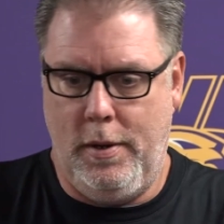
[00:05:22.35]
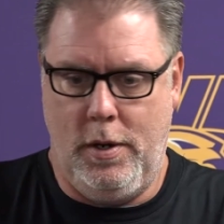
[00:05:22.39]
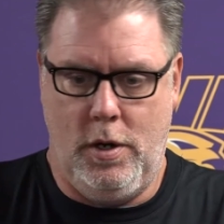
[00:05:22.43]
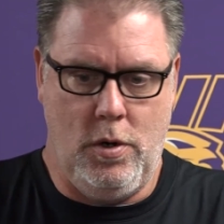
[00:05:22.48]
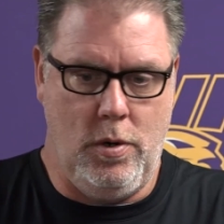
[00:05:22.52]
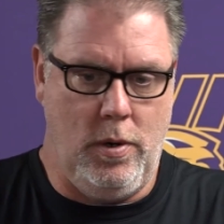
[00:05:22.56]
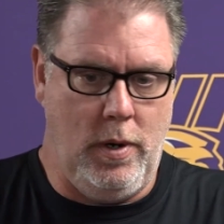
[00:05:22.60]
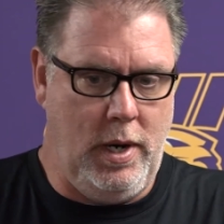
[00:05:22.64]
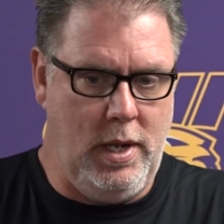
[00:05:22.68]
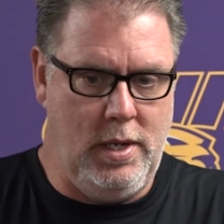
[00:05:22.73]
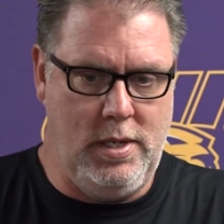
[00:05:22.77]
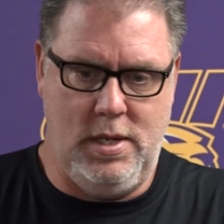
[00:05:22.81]

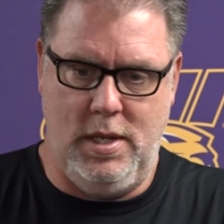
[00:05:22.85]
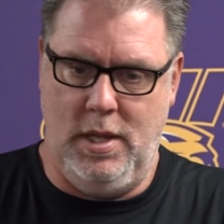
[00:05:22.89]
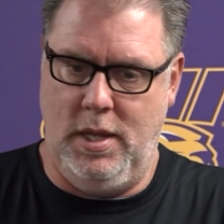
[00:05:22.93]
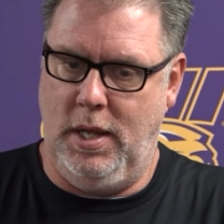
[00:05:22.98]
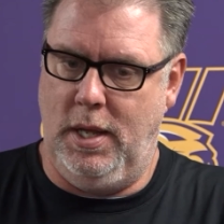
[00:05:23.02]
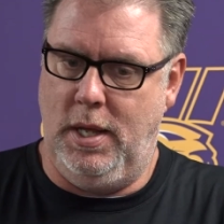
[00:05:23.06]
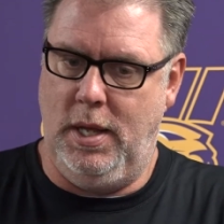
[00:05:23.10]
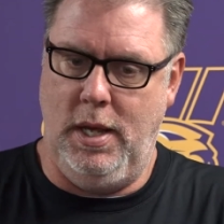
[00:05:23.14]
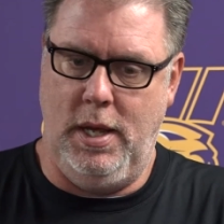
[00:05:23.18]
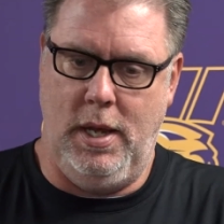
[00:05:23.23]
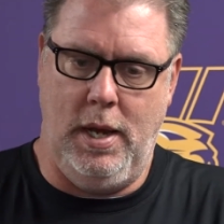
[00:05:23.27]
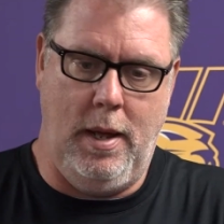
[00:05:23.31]
credit to the
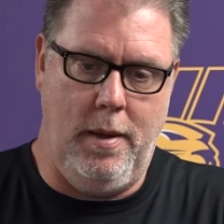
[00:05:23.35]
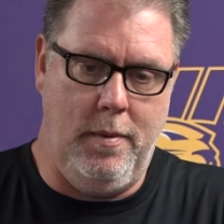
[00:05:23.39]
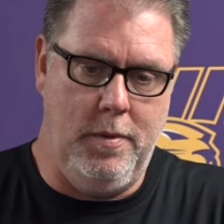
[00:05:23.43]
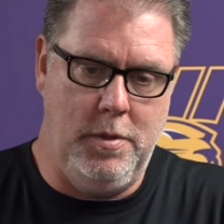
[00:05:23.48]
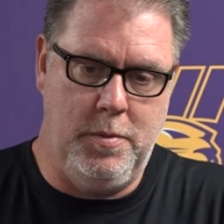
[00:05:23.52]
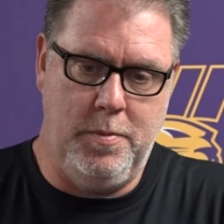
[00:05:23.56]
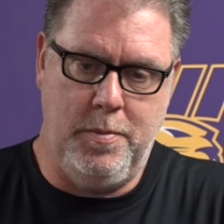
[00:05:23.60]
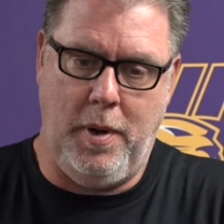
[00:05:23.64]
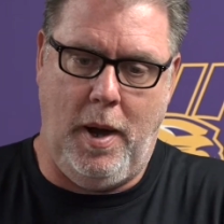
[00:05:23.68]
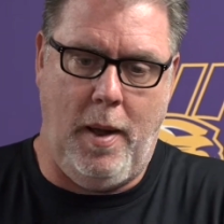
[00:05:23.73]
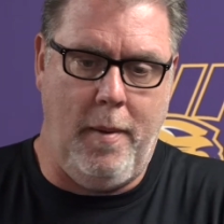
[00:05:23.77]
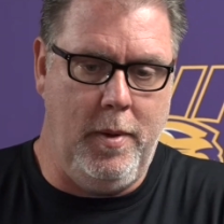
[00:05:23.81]
kid, it
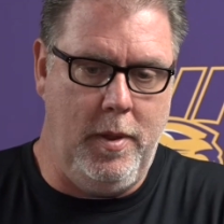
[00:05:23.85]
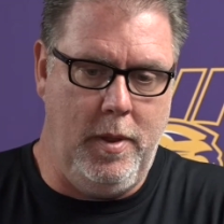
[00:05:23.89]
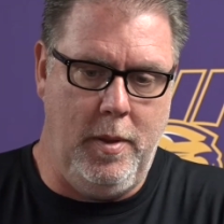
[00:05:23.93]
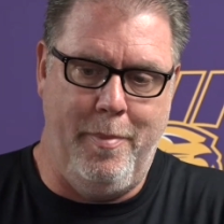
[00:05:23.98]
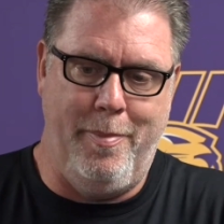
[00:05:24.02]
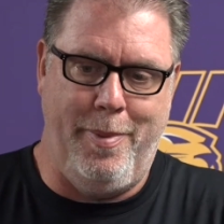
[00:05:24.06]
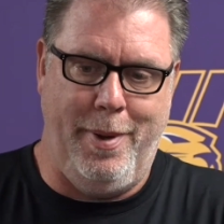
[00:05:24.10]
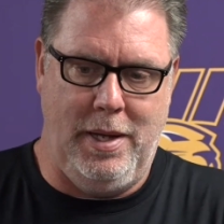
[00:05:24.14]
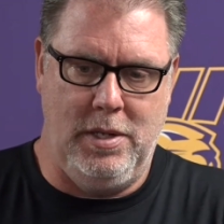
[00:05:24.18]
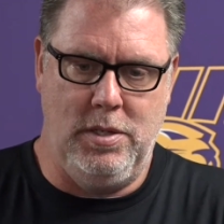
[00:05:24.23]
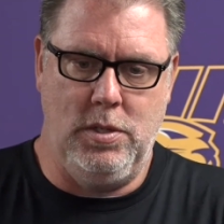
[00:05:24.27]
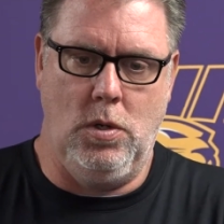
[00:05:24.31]
was probably the
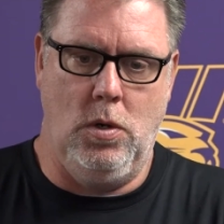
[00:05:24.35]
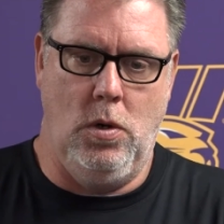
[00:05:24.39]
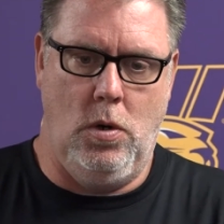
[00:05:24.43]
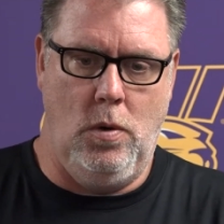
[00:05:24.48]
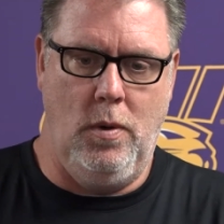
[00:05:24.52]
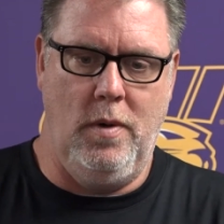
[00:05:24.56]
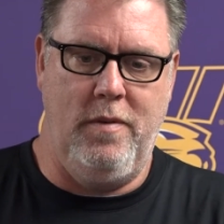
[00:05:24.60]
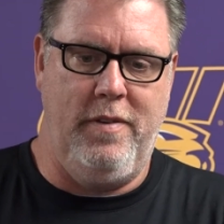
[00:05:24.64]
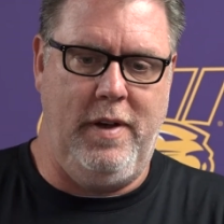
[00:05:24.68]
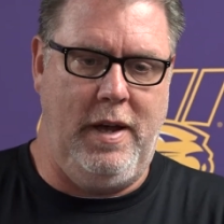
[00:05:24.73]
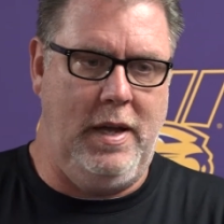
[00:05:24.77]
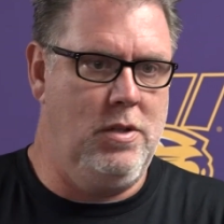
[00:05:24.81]
best goal
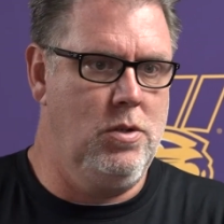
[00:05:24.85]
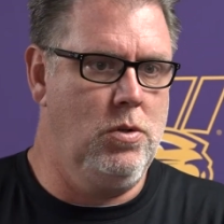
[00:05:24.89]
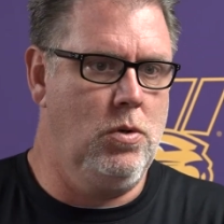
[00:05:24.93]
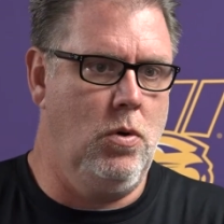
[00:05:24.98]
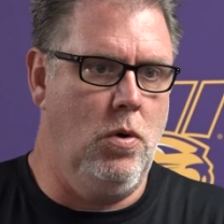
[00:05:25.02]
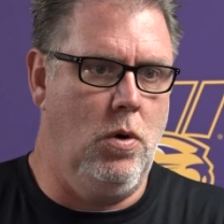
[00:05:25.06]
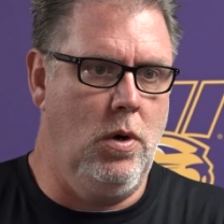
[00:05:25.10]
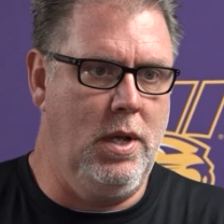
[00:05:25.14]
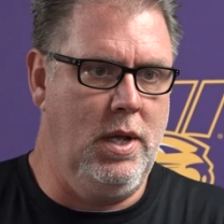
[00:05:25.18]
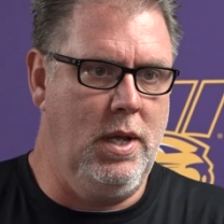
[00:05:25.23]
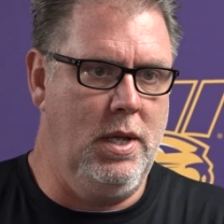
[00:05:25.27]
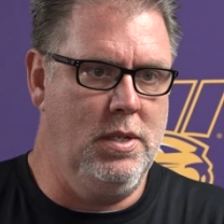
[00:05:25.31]
we've had
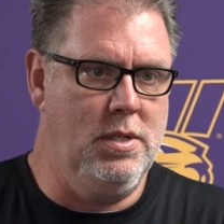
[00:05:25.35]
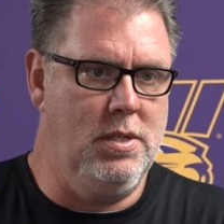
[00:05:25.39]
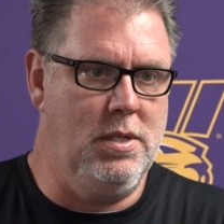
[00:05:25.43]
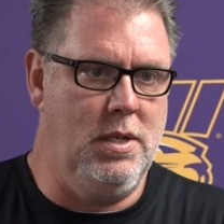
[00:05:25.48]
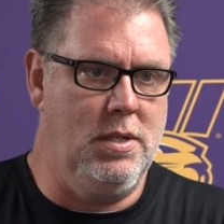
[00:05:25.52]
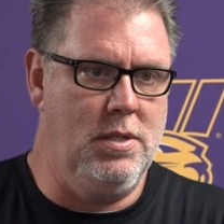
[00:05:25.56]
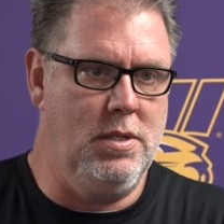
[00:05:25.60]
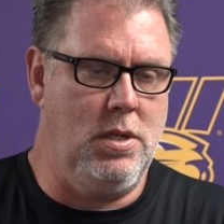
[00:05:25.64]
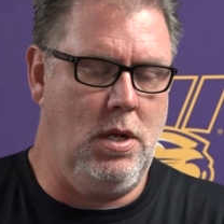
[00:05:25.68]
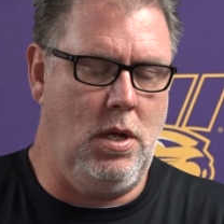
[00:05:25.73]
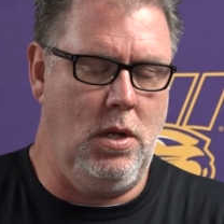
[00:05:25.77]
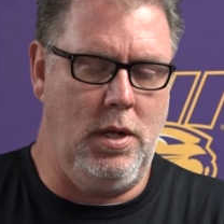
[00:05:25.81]
scored against
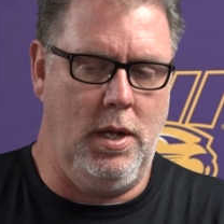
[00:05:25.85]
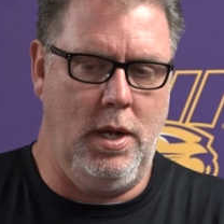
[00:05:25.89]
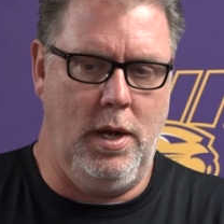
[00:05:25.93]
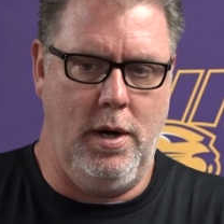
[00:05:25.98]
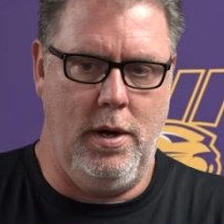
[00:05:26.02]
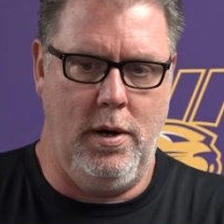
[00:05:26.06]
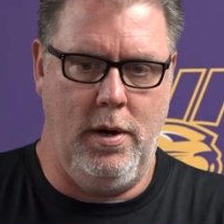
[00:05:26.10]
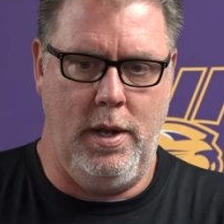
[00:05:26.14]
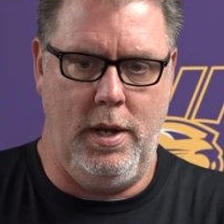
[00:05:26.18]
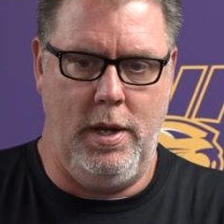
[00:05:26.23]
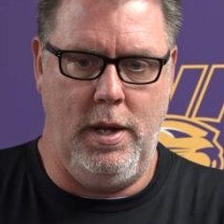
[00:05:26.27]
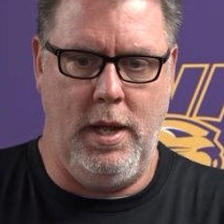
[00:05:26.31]
us all
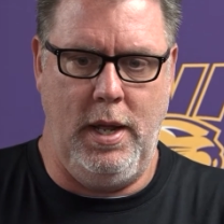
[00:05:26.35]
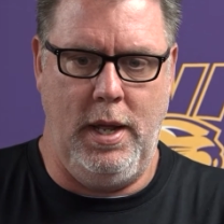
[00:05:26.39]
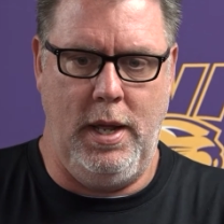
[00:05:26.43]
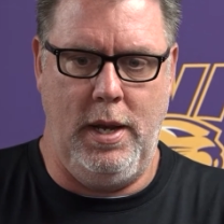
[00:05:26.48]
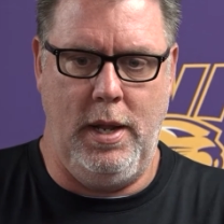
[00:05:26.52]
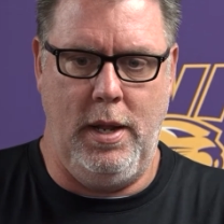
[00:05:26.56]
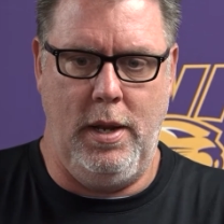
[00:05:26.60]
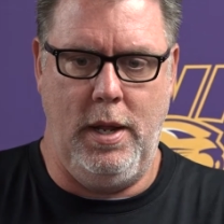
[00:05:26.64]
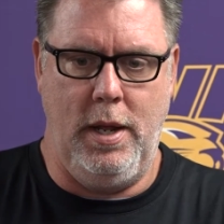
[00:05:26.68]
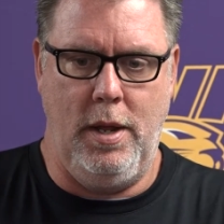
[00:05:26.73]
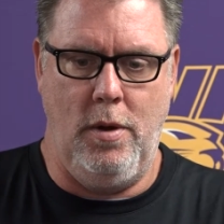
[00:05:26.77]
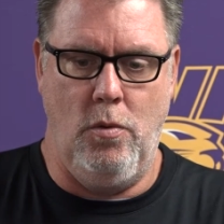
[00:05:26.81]
year, and
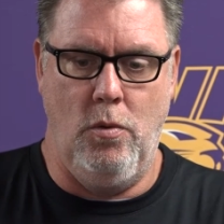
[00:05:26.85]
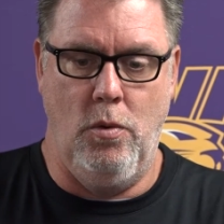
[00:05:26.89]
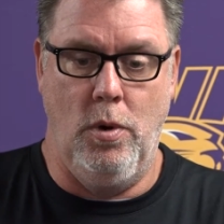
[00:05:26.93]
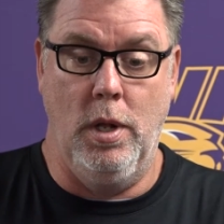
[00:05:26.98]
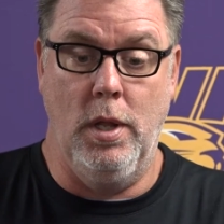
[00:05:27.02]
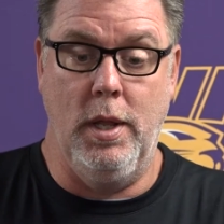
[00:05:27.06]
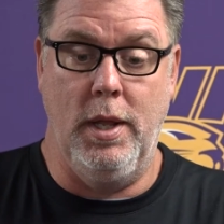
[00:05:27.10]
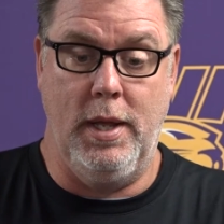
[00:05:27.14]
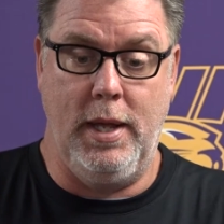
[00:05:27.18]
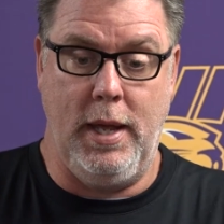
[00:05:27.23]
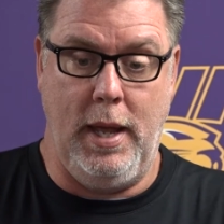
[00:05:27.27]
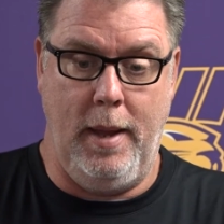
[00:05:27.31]
it
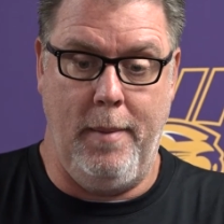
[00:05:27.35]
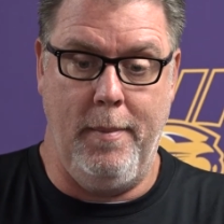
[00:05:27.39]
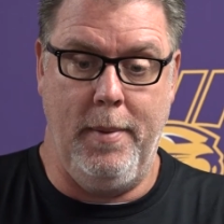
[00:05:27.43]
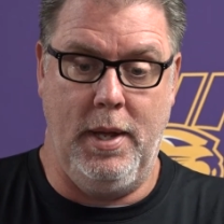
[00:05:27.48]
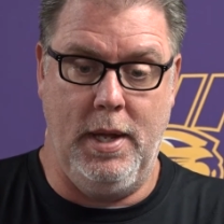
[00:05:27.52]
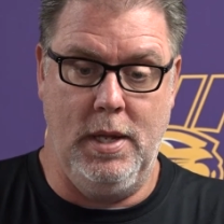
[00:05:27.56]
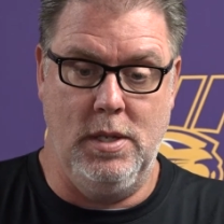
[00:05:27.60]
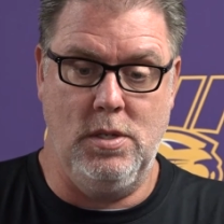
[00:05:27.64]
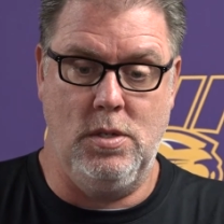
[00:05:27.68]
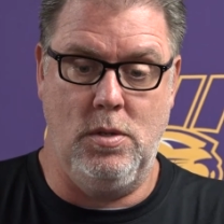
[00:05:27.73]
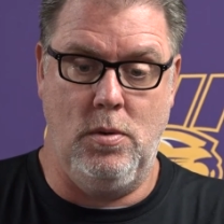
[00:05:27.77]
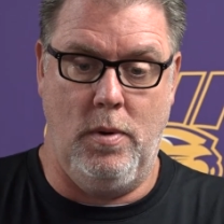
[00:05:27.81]
really came
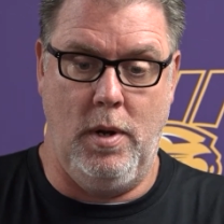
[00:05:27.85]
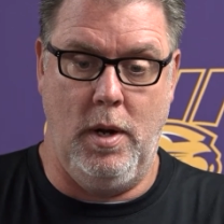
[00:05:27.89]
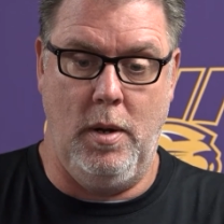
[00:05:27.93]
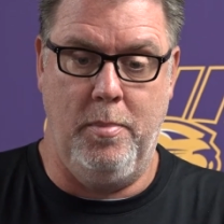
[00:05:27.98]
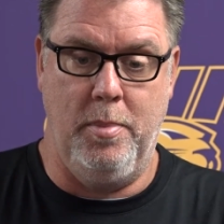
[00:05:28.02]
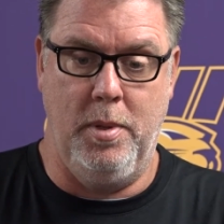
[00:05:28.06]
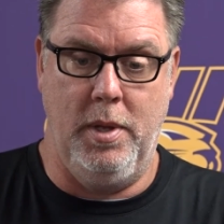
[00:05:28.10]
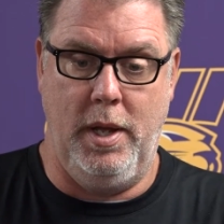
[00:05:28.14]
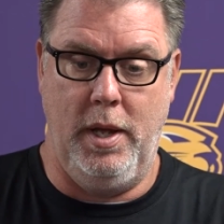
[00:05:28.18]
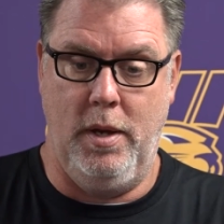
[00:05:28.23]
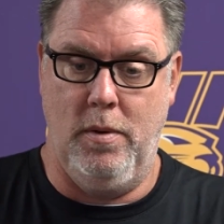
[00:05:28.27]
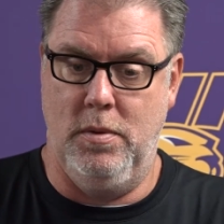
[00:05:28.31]
against the run of play.